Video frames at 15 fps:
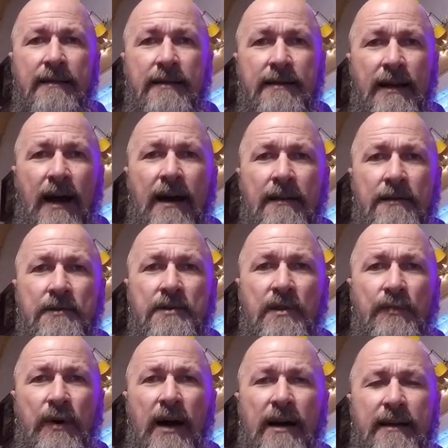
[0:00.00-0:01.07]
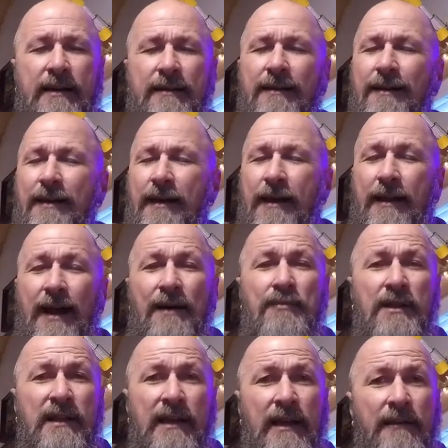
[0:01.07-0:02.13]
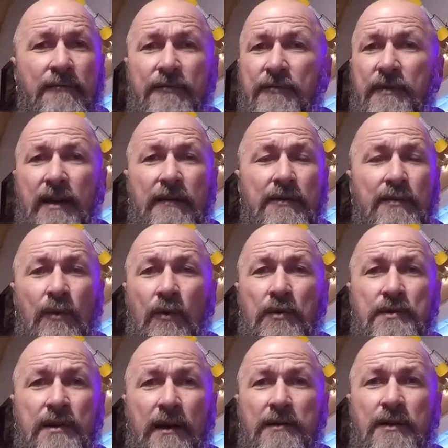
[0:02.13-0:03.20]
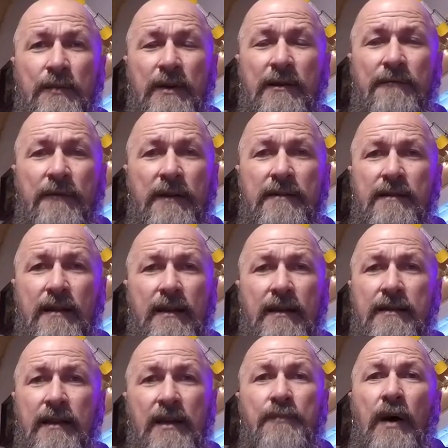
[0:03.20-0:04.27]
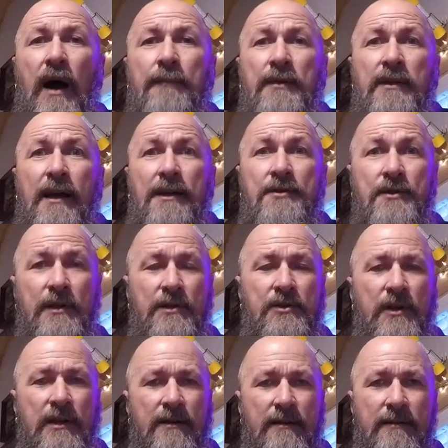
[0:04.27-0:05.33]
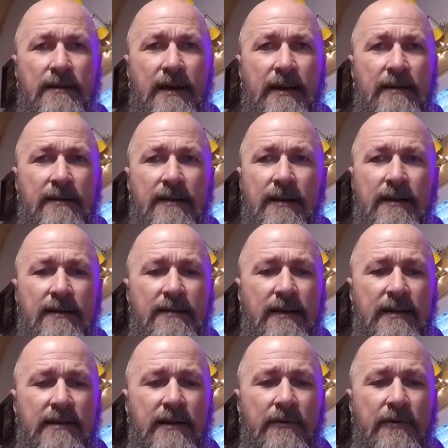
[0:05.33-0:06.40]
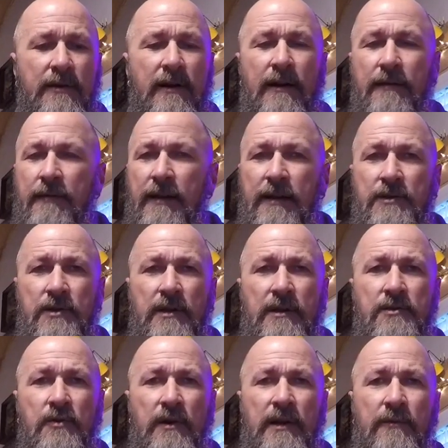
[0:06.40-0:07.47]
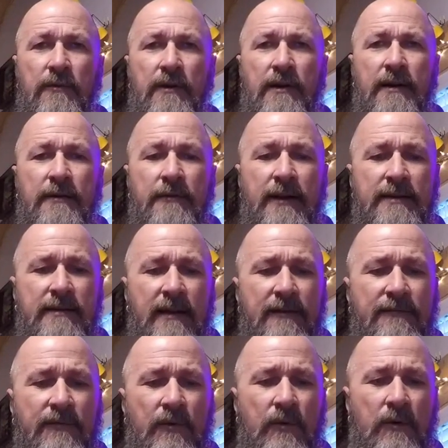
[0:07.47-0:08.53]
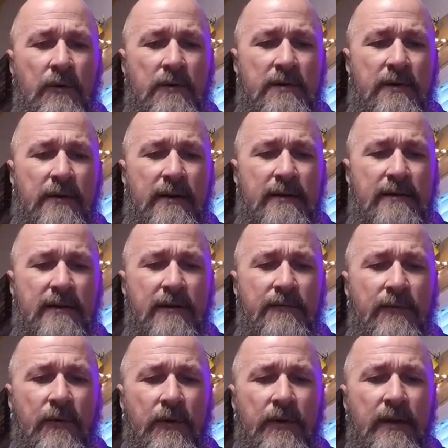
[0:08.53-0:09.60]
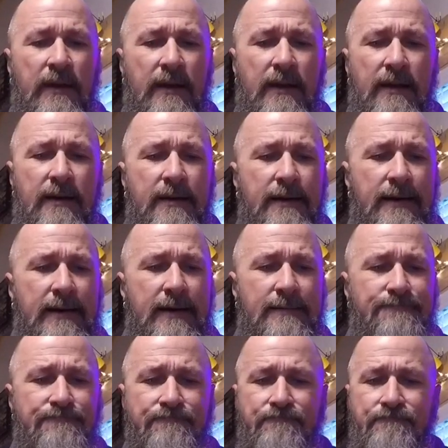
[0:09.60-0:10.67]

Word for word: the dollars, the pocket, and I believe even more so to benefit the depopulation agenda that, that is going on. Think Agenda 21, Rex 84, so on and so forth. Um,